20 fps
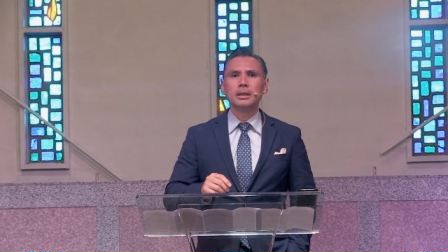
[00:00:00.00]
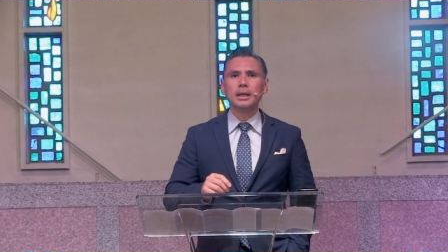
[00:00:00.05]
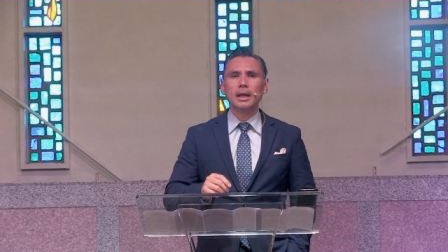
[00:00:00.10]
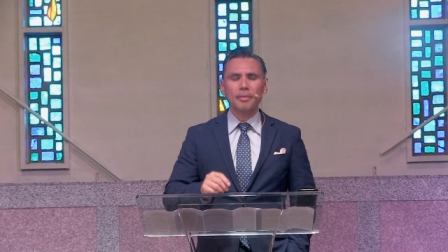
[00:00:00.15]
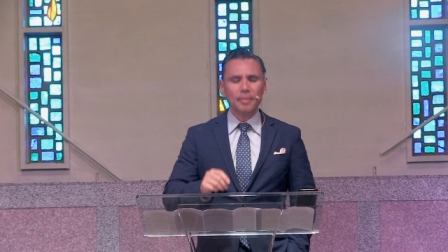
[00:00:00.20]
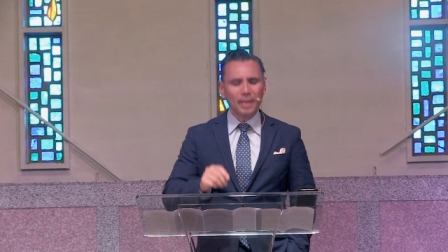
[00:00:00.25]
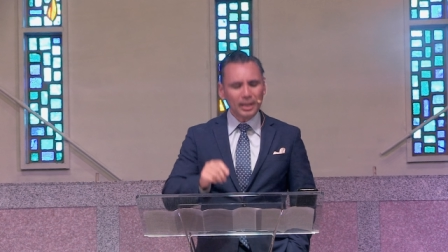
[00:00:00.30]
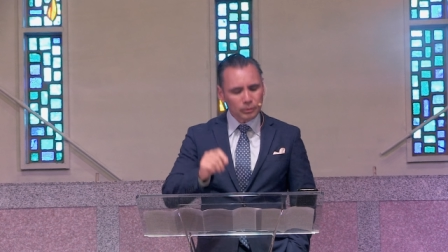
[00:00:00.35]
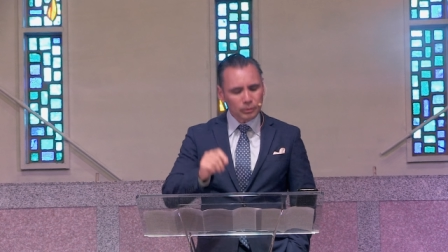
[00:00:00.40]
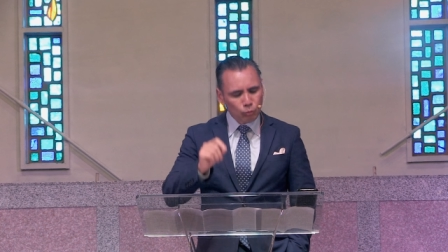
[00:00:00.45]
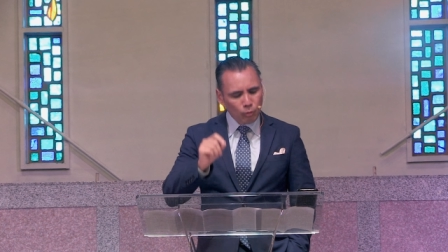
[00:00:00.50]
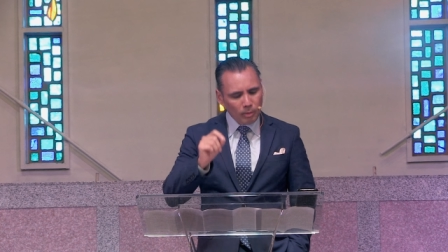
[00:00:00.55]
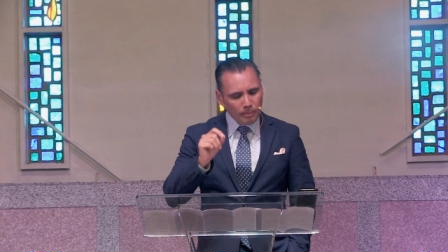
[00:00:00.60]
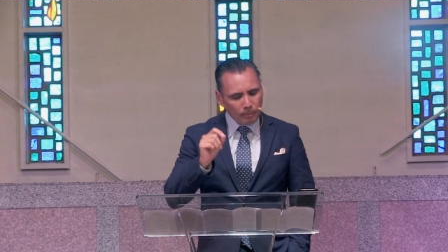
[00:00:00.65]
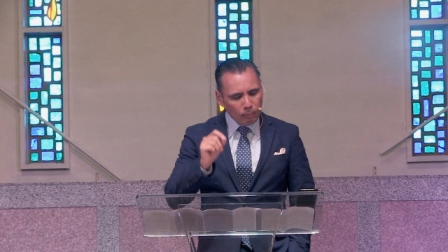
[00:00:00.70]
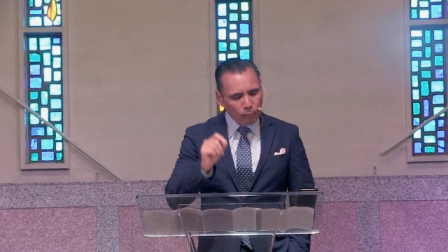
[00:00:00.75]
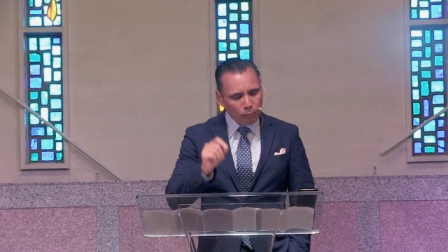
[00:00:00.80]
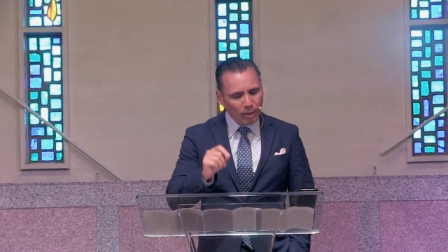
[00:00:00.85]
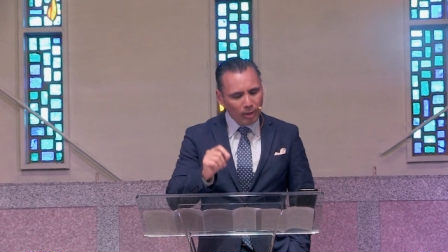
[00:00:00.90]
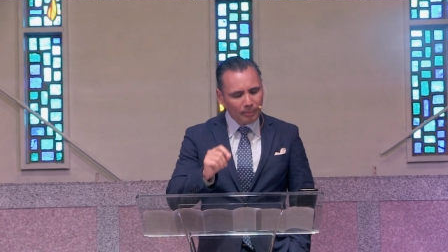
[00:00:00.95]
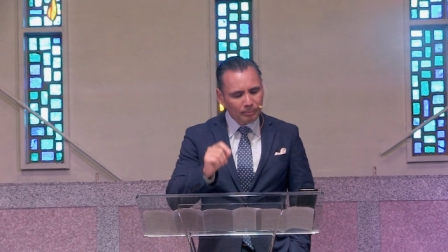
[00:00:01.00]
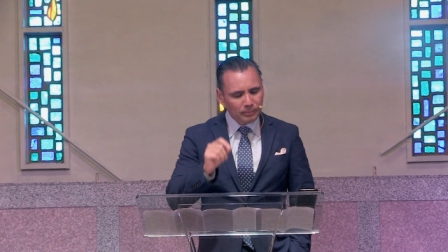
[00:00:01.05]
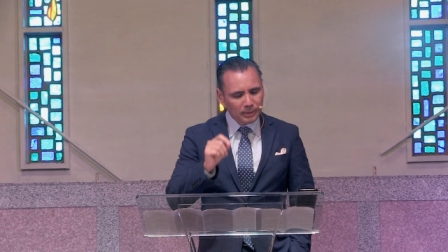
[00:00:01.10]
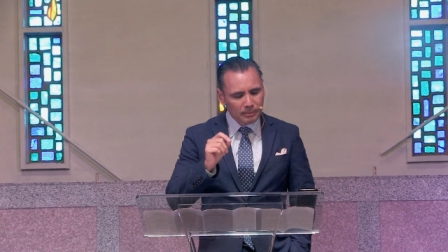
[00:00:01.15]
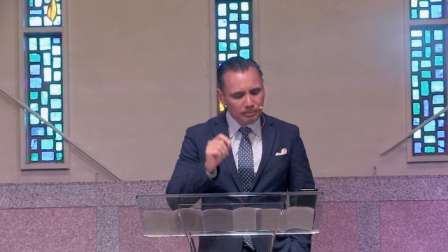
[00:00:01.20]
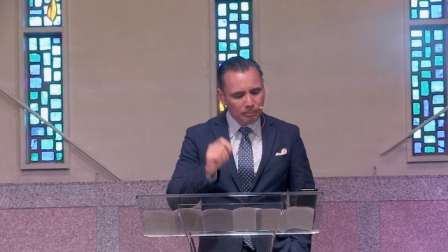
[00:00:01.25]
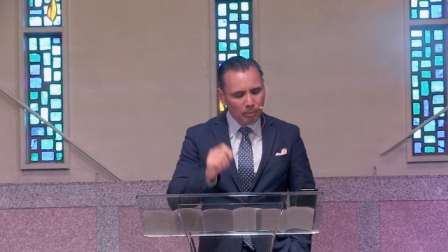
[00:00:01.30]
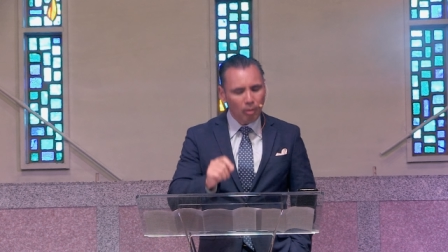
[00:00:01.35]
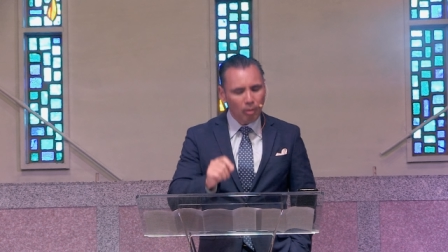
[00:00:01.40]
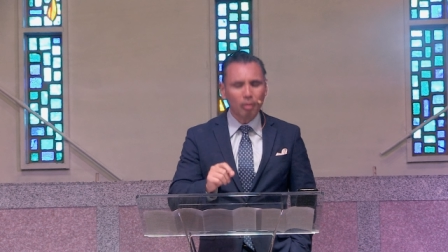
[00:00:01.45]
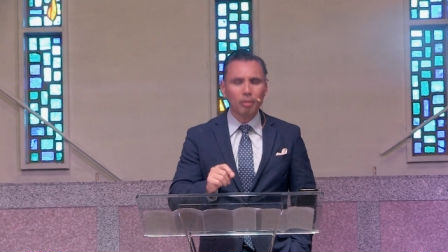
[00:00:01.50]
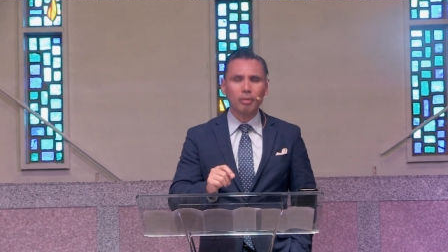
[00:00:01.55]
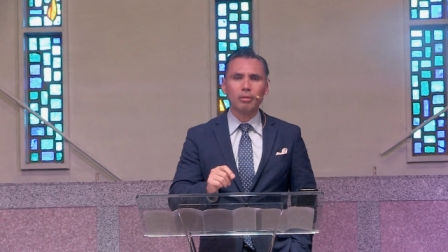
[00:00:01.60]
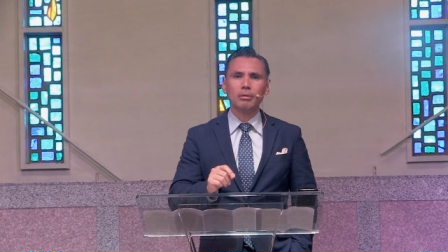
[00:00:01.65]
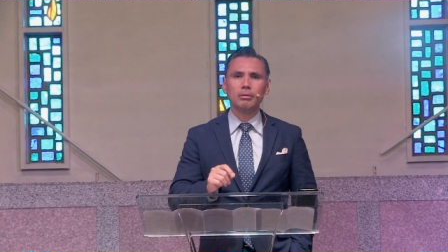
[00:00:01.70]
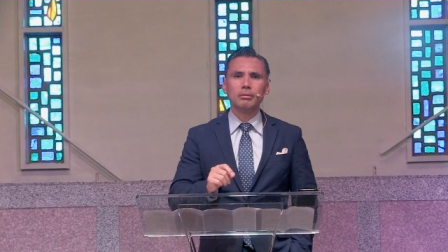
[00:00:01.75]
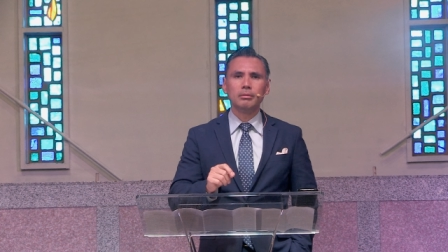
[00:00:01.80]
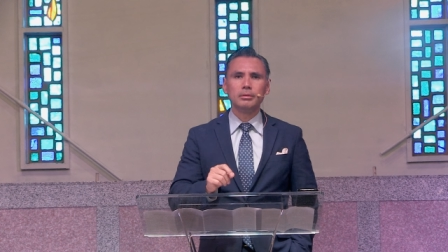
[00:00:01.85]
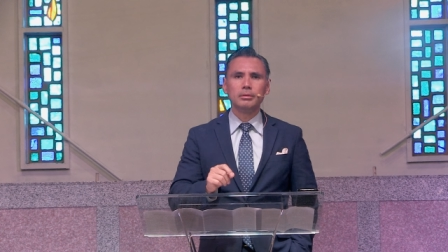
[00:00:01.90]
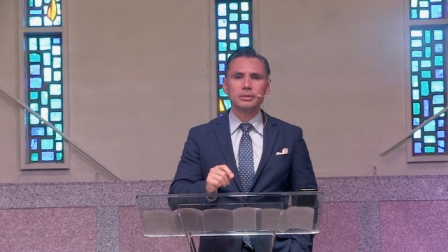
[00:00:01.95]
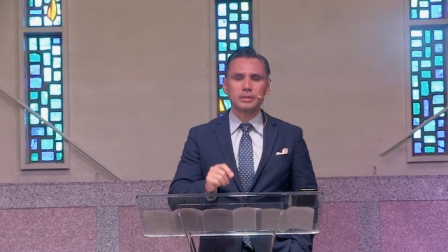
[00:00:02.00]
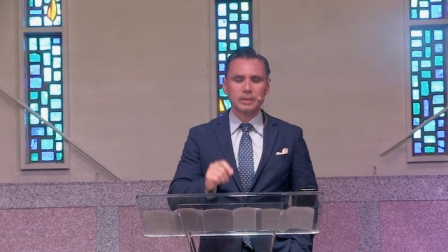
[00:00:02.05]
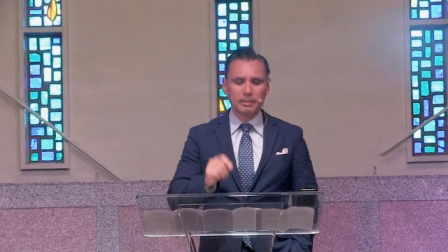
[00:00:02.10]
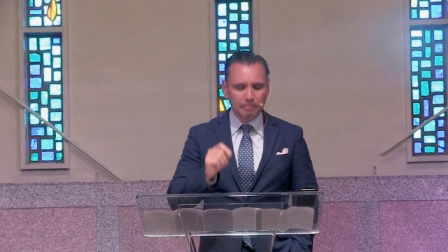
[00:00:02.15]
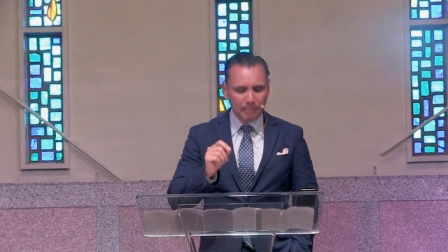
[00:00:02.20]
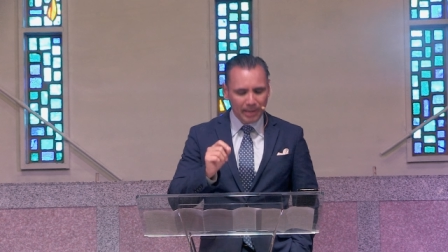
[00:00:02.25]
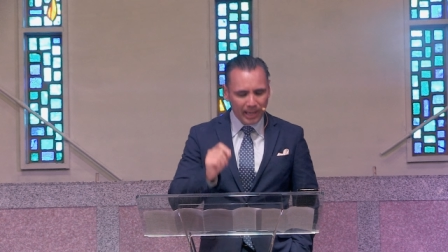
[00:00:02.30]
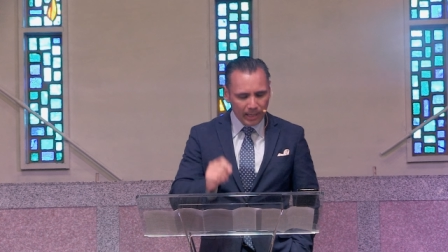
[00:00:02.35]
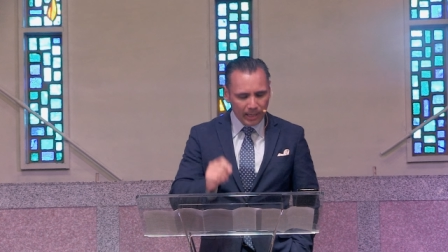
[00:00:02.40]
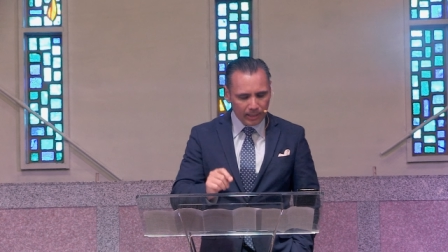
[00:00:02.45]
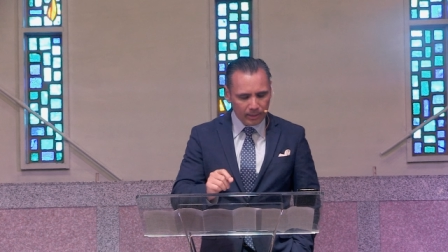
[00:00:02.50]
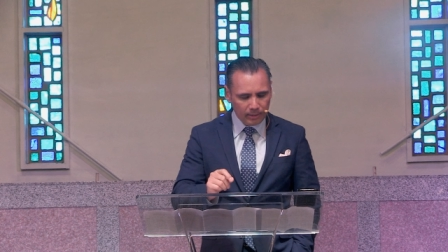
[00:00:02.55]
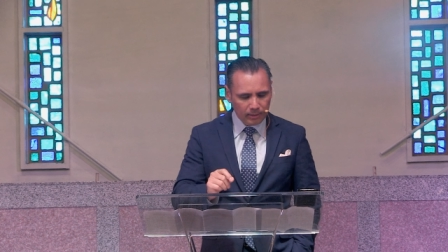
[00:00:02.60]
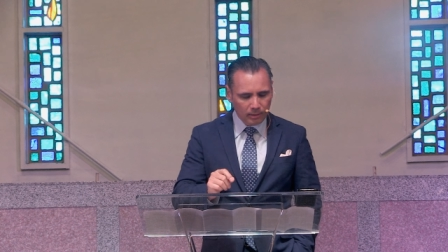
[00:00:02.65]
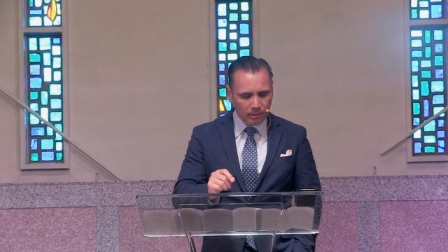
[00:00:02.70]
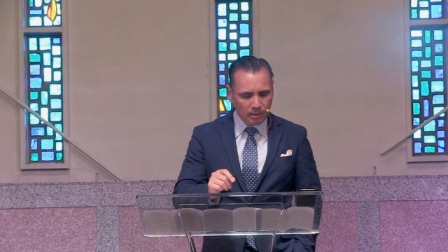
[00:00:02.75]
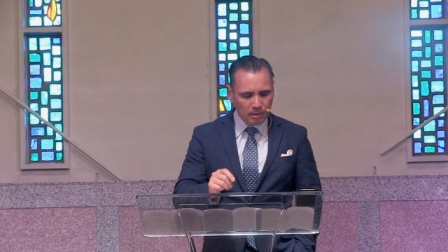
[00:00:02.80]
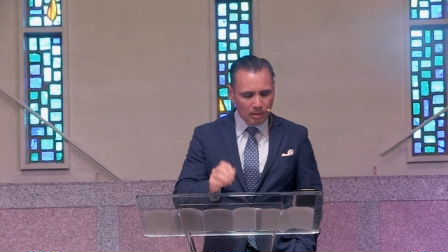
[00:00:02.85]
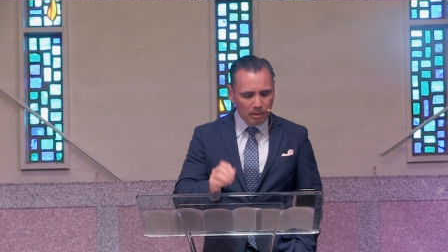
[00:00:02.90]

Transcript: and that's what prompted Paul to pen